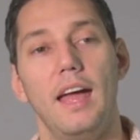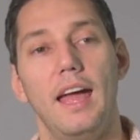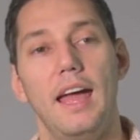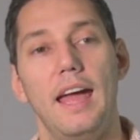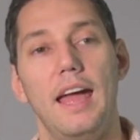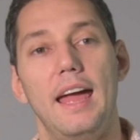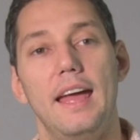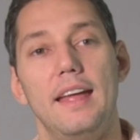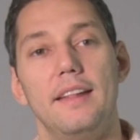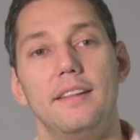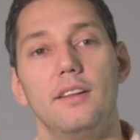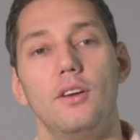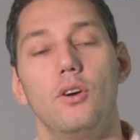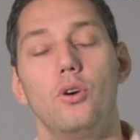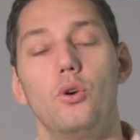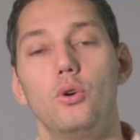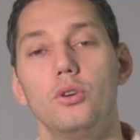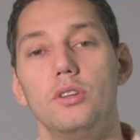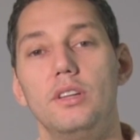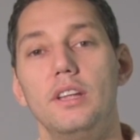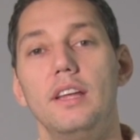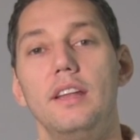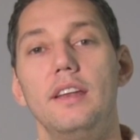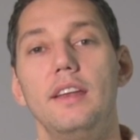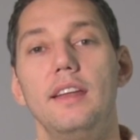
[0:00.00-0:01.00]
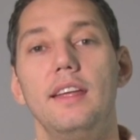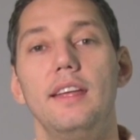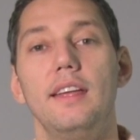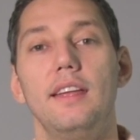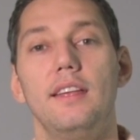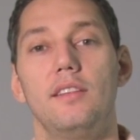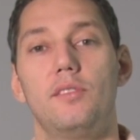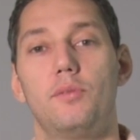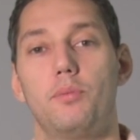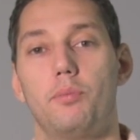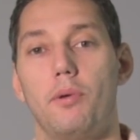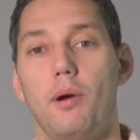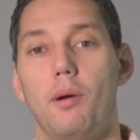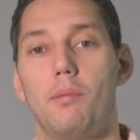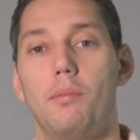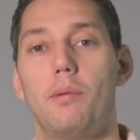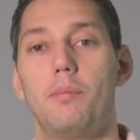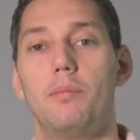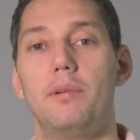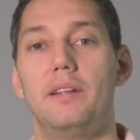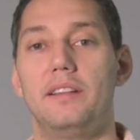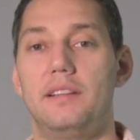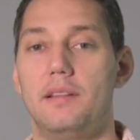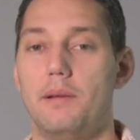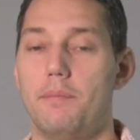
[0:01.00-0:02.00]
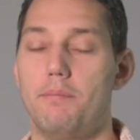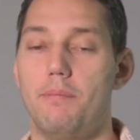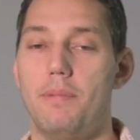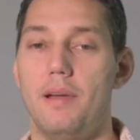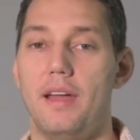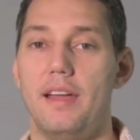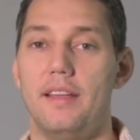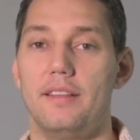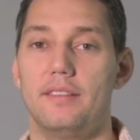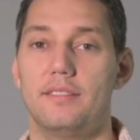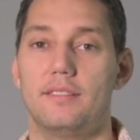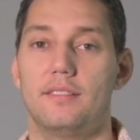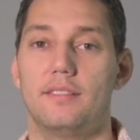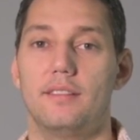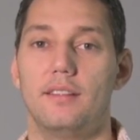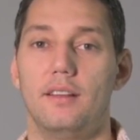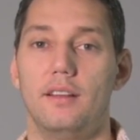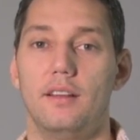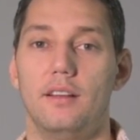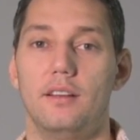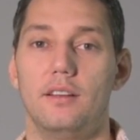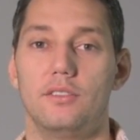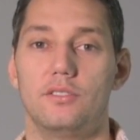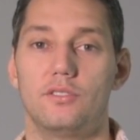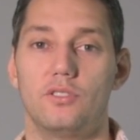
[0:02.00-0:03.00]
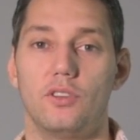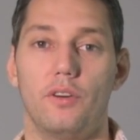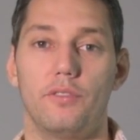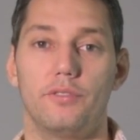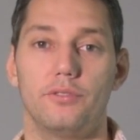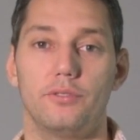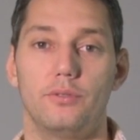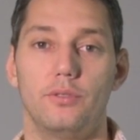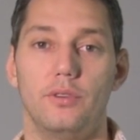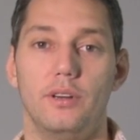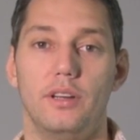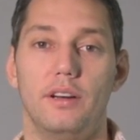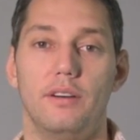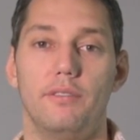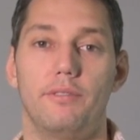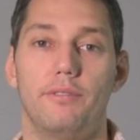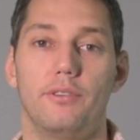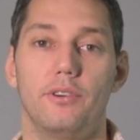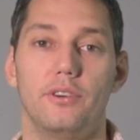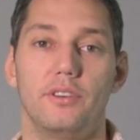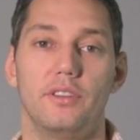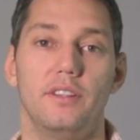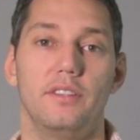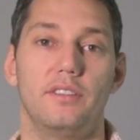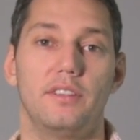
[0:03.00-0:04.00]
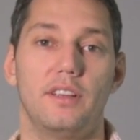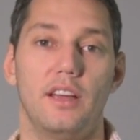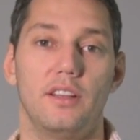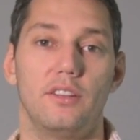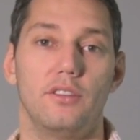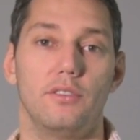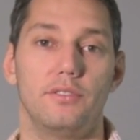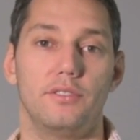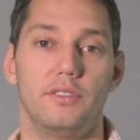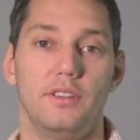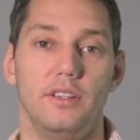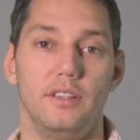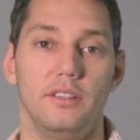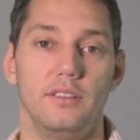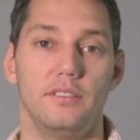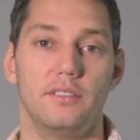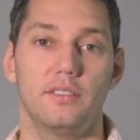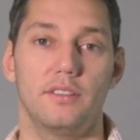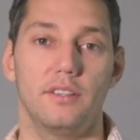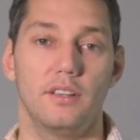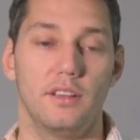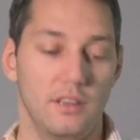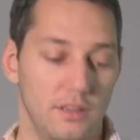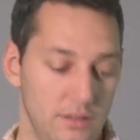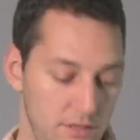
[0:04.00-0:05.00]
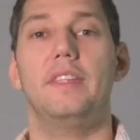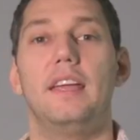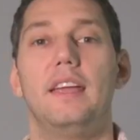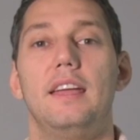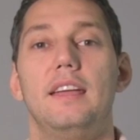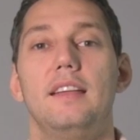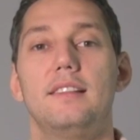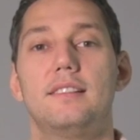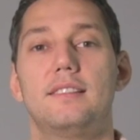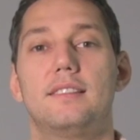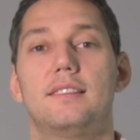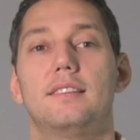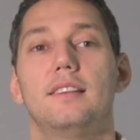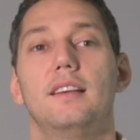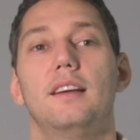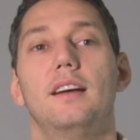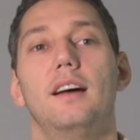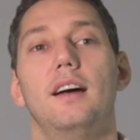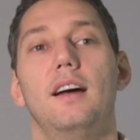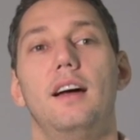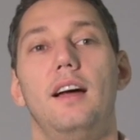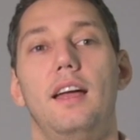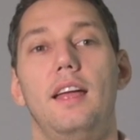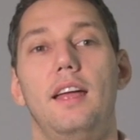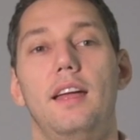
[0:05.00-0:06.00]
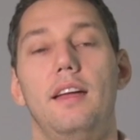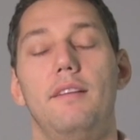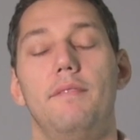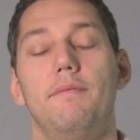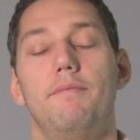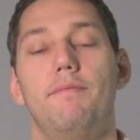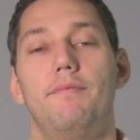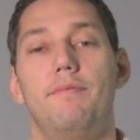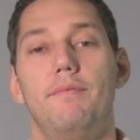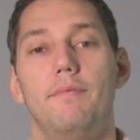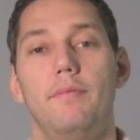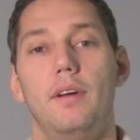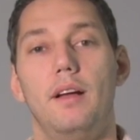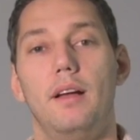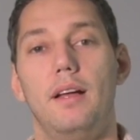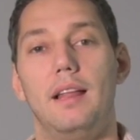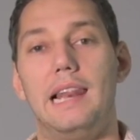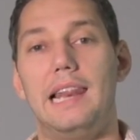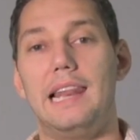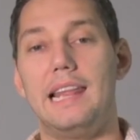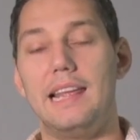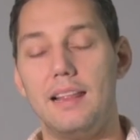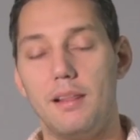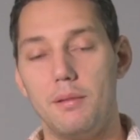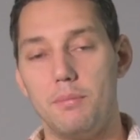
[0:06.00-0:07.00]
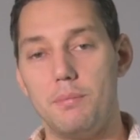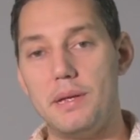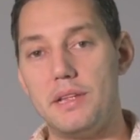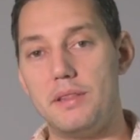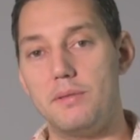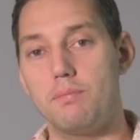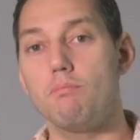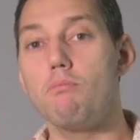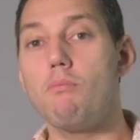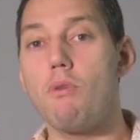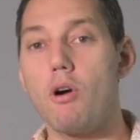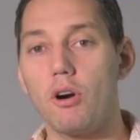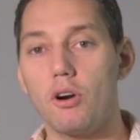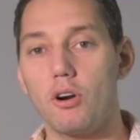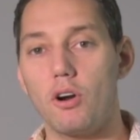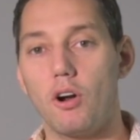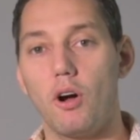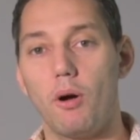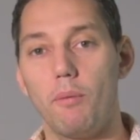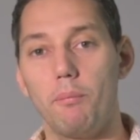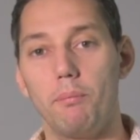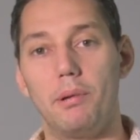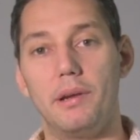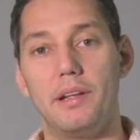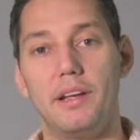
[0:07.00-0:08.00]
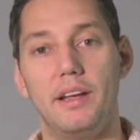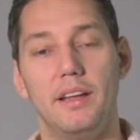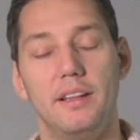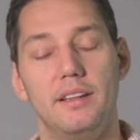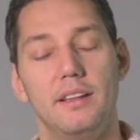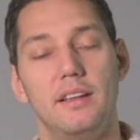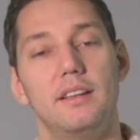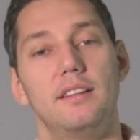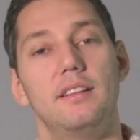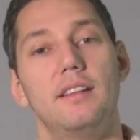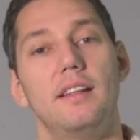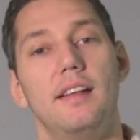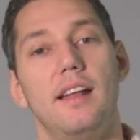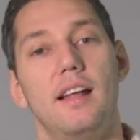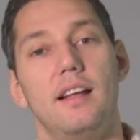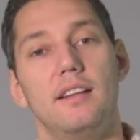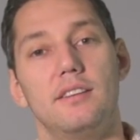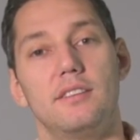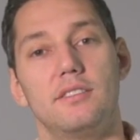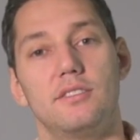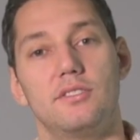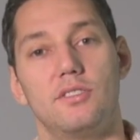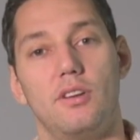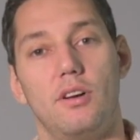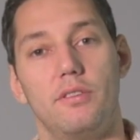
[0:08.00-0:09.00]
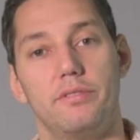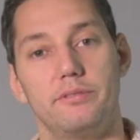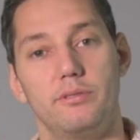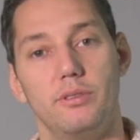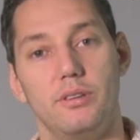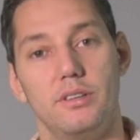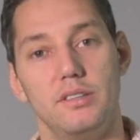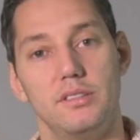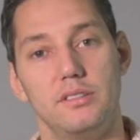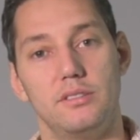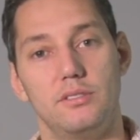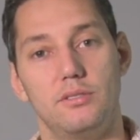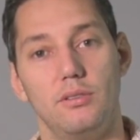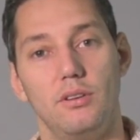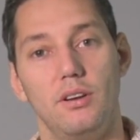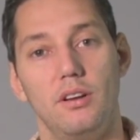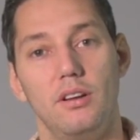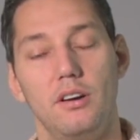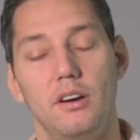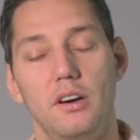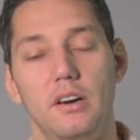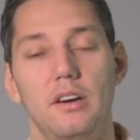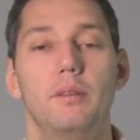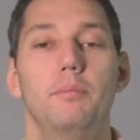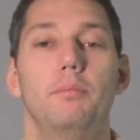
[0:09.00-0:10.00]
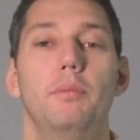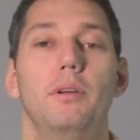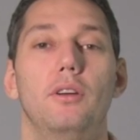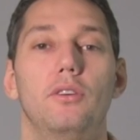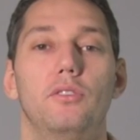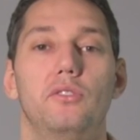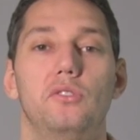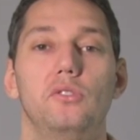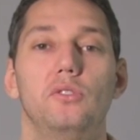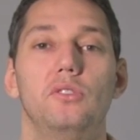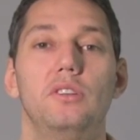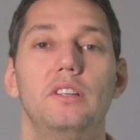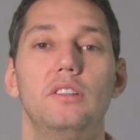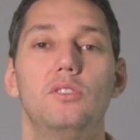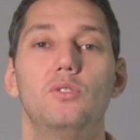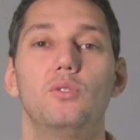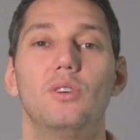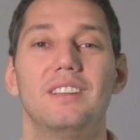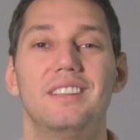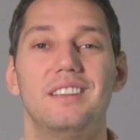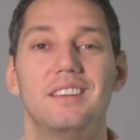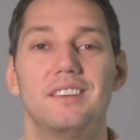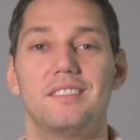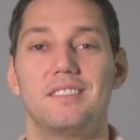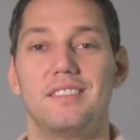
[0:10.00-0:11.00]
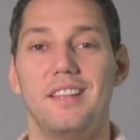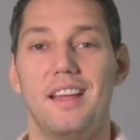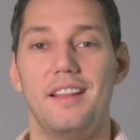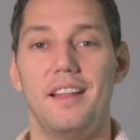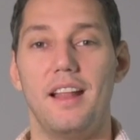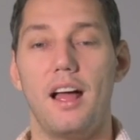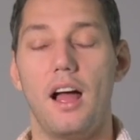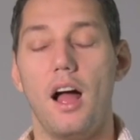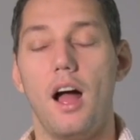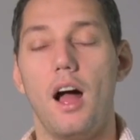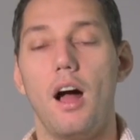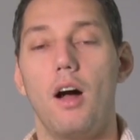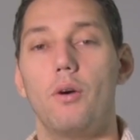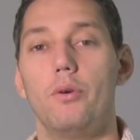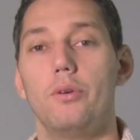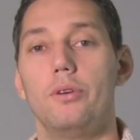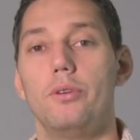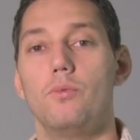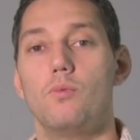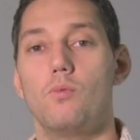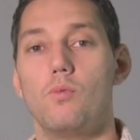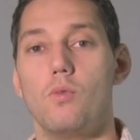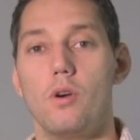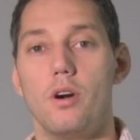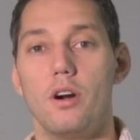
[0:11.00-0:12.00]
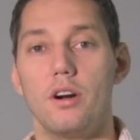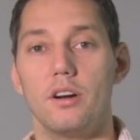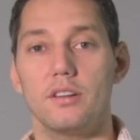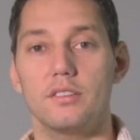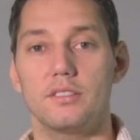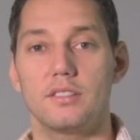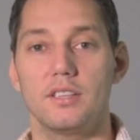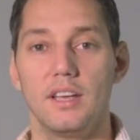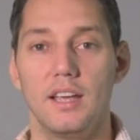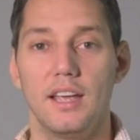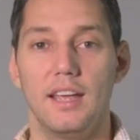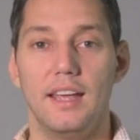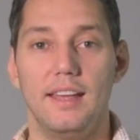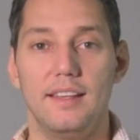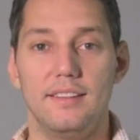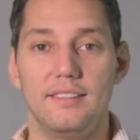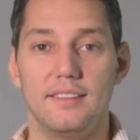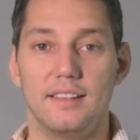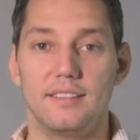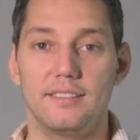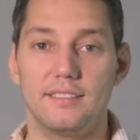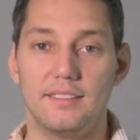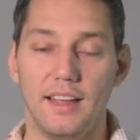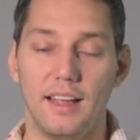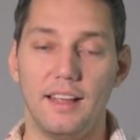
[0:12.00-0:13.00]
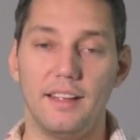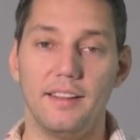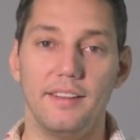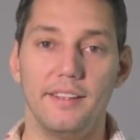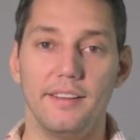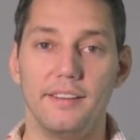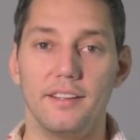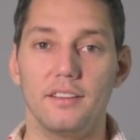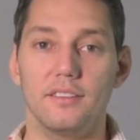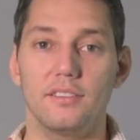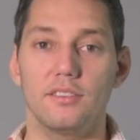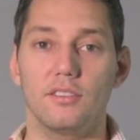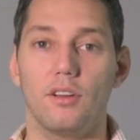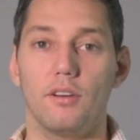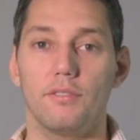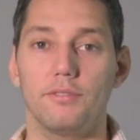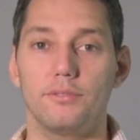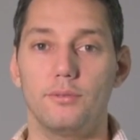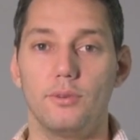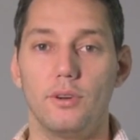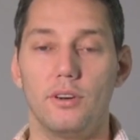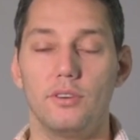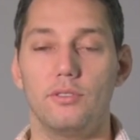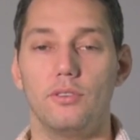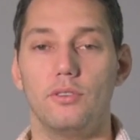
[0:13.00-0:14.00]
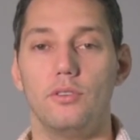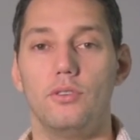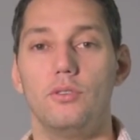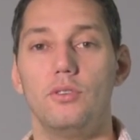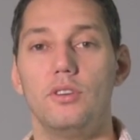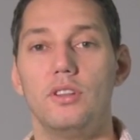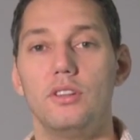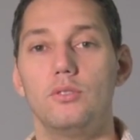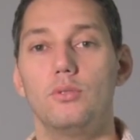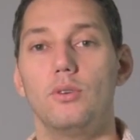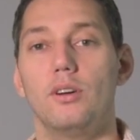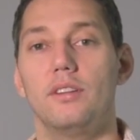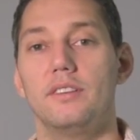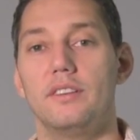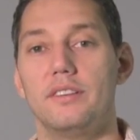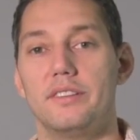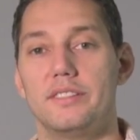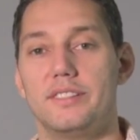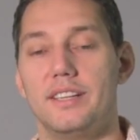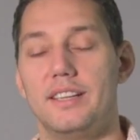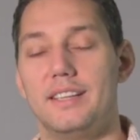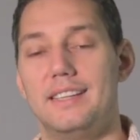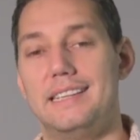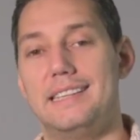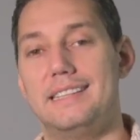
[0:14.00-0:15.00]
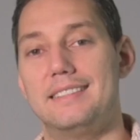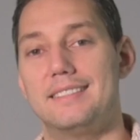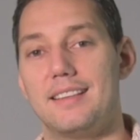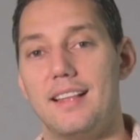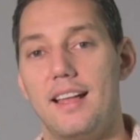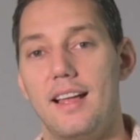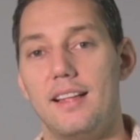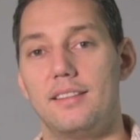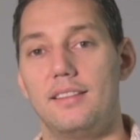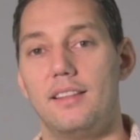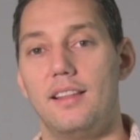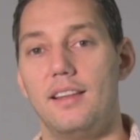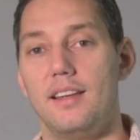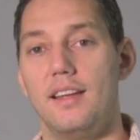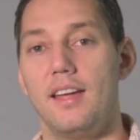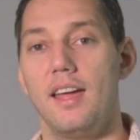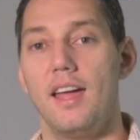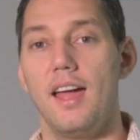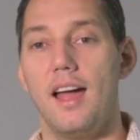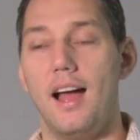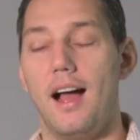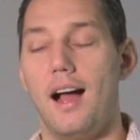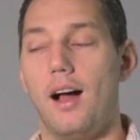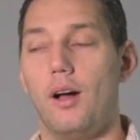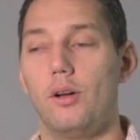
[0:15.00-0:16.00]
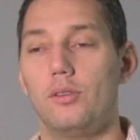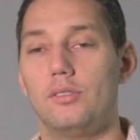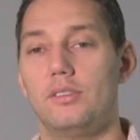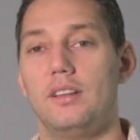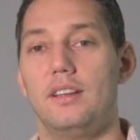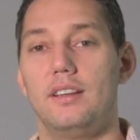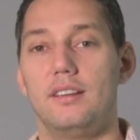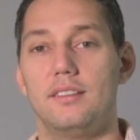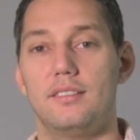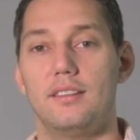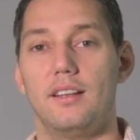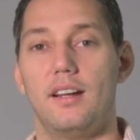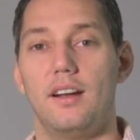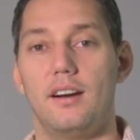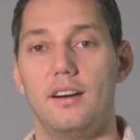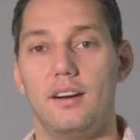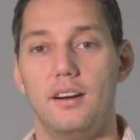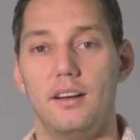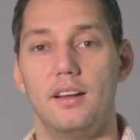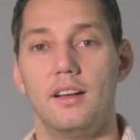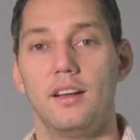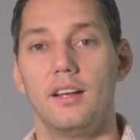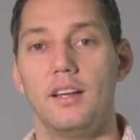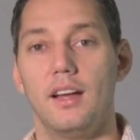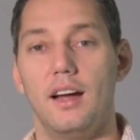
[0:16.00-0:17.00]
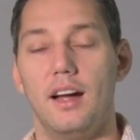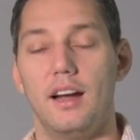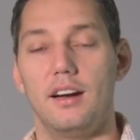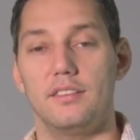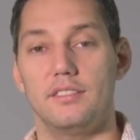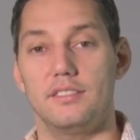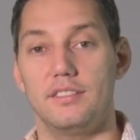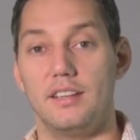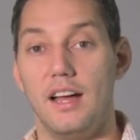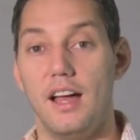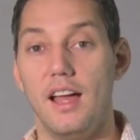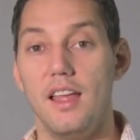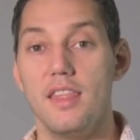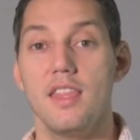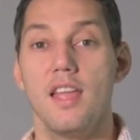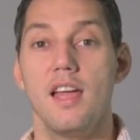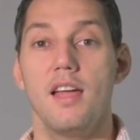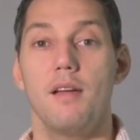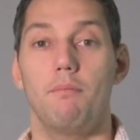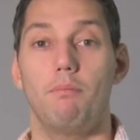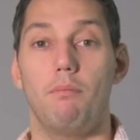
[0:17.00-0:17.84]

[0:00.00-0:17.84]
And Houdini is probably the best software for these kind of things. It's a little bit more complicated than other software to learn because you need to understand how it works. It's a technical software, so you need to understand exactly how things are done.